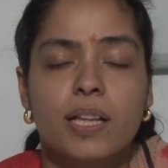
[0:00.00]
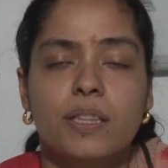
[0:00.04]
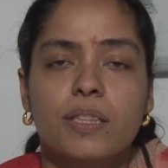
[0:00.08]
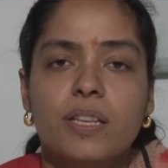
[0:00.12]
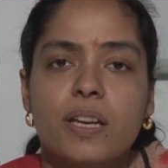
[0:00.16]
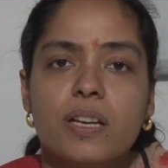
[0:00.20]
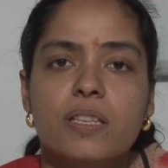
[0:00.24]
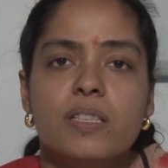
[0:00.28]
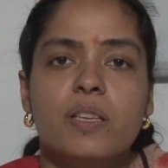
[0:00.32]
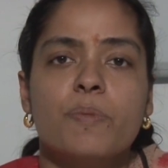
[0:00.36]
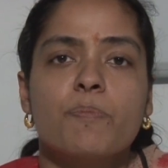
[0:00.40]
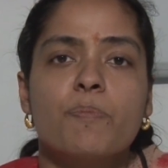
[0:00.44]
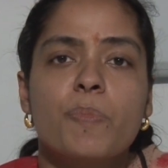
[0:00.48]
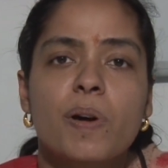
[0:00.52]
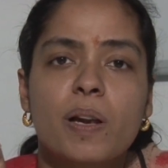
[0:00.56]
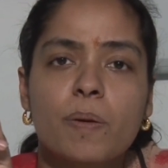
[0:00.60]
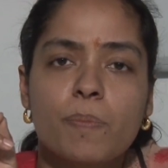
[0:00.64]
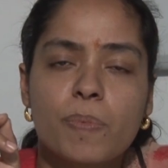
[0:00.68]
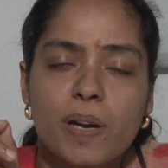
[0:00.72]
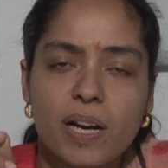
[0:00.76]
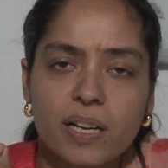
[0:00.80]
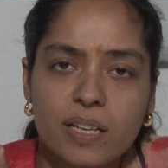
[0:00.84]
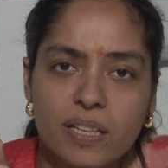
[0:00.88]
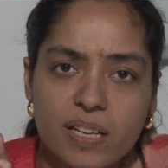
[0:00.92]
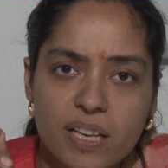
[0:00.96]
There are
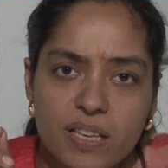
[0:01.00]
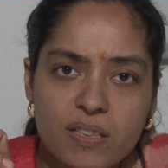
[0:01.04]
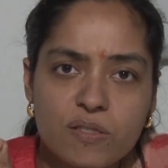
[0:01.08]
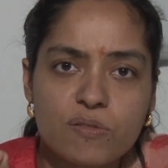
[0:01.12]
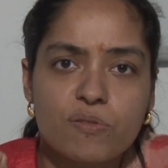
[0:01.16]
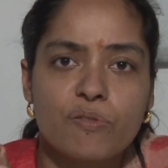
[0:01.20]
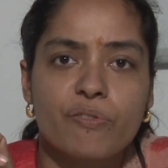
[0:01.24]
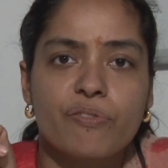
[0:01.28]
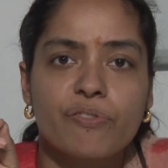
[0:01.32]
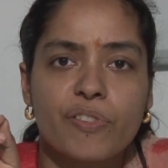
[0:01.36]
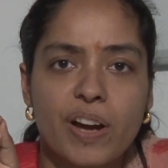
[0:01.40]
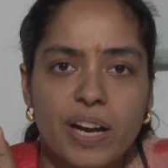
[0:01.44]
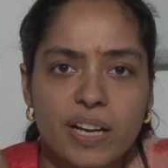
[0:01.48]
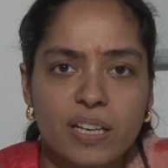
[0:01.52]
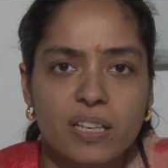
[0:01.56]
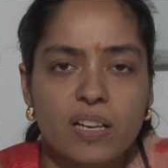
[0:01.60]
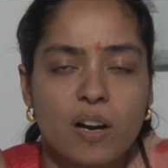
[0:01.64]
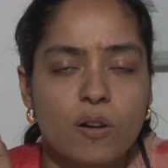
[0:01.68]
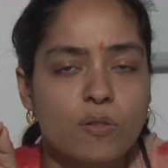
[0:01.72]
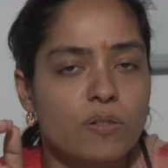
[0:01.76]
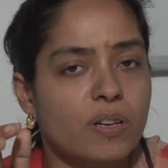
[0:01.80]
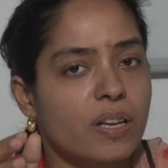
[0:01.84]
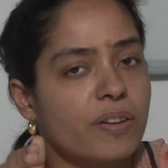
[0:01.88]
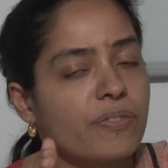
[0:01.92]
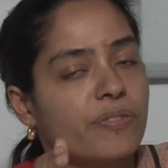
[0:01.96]
simple blood tests to find
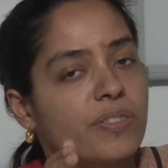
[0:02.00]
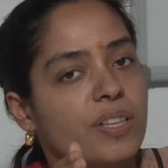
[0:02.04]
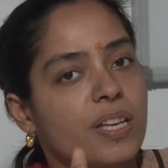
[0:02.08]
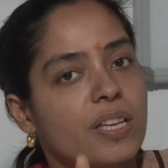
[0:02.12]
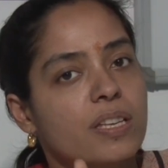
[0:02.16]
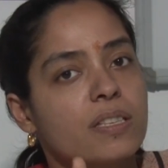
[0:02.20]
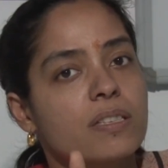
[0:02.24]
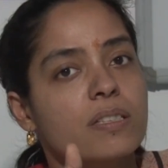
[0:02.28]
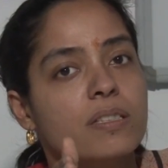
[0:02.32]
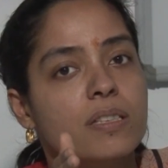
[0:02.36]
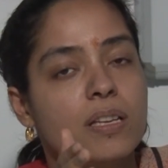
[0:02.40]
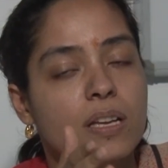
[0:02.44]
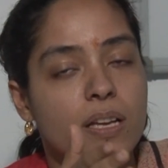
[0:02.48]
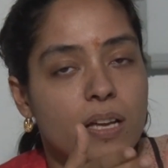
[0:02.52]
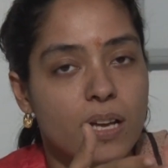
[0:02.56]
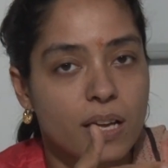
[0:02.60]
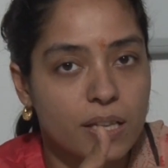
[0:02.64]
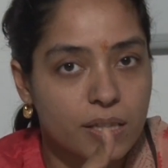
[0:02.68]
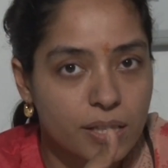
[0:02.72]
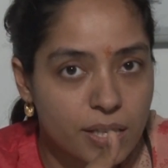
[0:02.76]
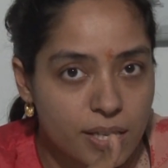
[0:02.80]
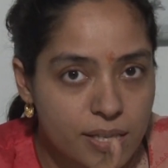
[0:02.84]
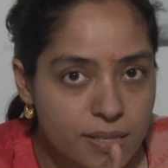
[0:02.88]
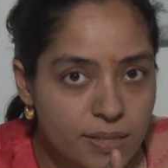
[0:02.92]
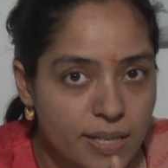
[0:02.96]
out if there is
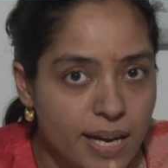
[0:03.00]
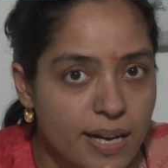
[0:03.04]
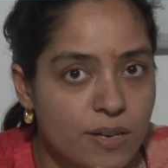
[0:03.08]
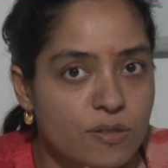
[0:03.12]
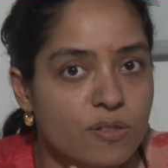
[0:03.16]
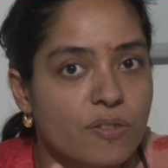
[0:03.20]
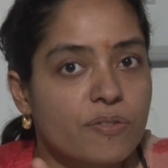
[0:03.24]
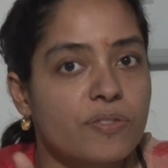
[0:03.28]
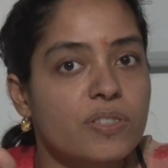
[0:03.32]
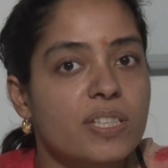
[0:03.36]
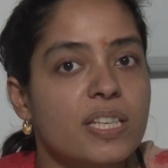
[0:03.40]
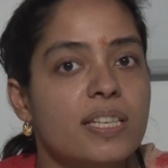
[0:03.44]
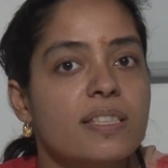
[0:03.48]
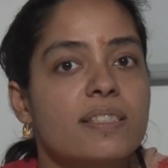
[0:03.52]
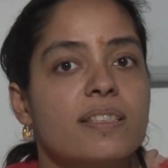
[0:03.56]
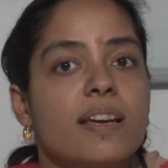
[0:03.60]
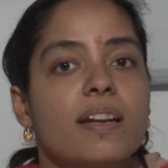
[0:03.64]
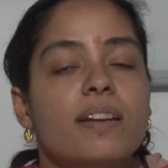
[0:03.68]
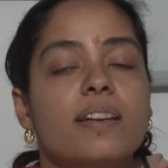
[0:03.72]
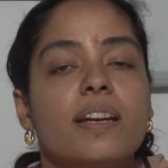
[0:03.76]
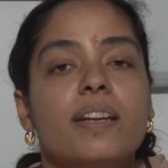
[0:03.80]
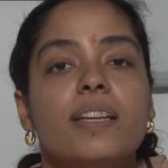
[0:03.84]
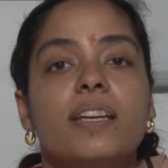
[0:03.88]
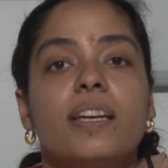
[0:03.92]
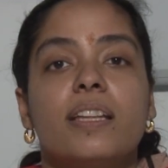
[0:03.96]
these kinds of genes
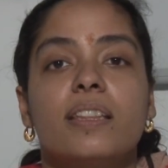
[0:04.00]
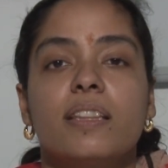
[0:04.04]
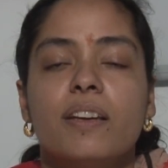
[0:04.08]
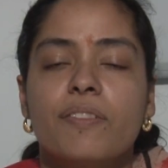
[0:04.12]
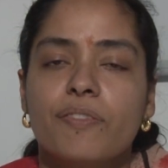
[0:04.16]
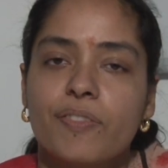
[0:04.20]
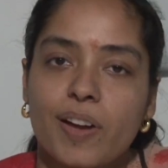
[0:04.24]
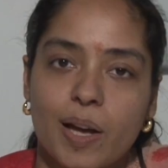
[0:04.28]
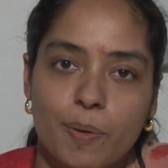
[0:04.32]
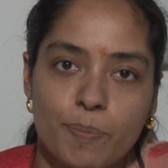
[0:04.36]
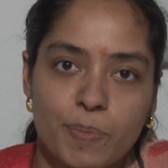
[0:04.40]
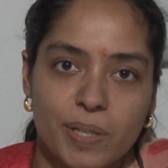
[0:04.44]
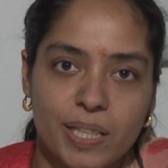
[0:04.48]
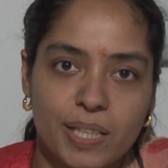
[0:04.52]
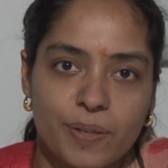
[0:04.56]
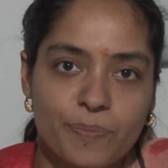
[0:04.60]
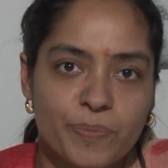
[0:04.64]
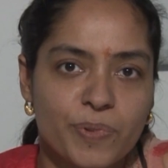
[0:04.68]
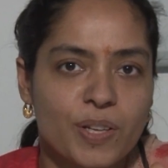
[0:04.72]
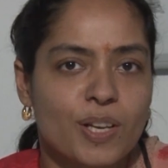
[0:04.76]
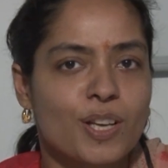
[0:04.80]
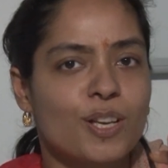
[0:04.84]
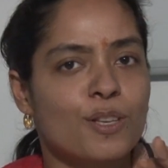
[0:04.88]
are running in the family.